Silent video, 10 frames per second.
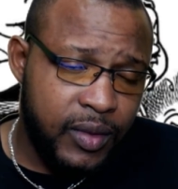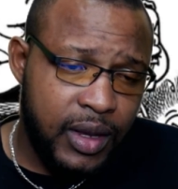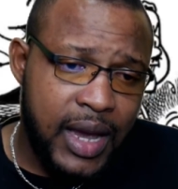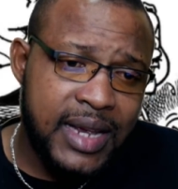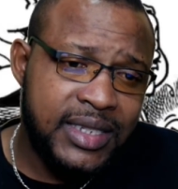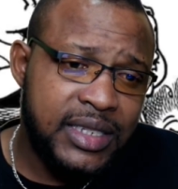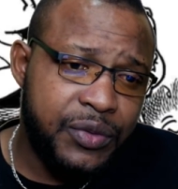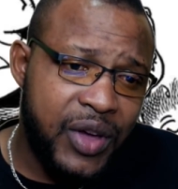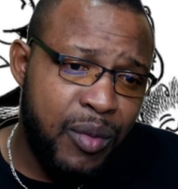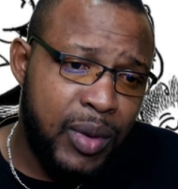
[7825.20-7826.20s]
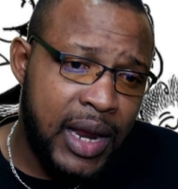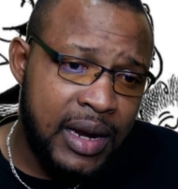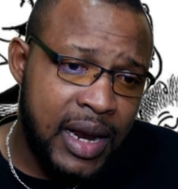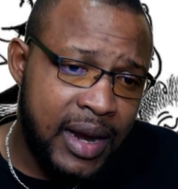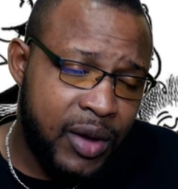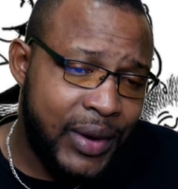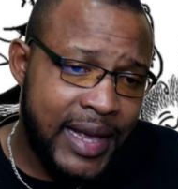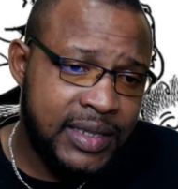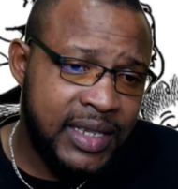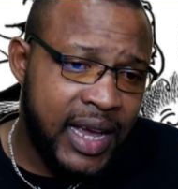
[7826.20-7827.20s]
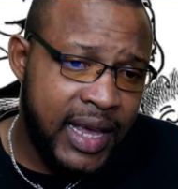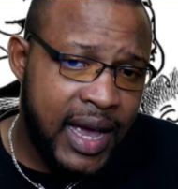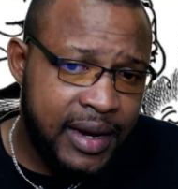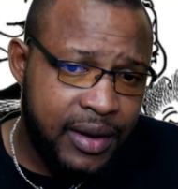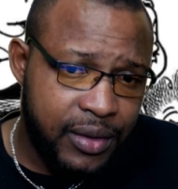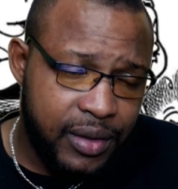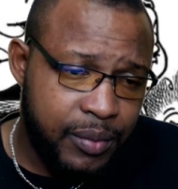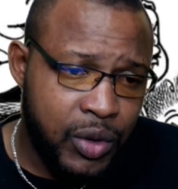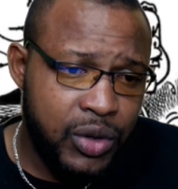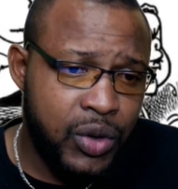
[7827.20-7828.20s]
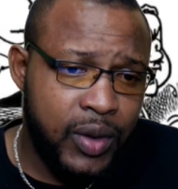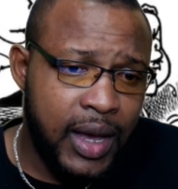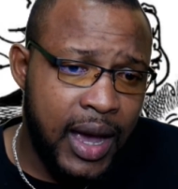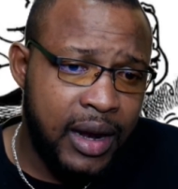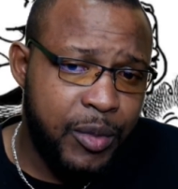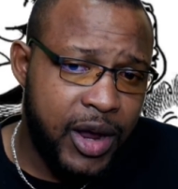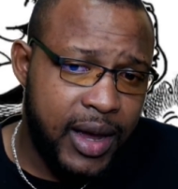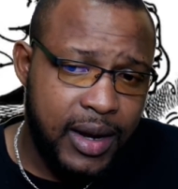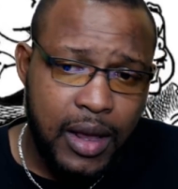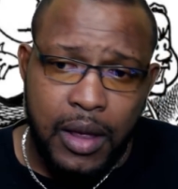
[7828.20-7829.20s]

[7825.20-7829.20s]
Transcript: Because $65 million they couldn't stay a yard, you know. But now we gone abroad.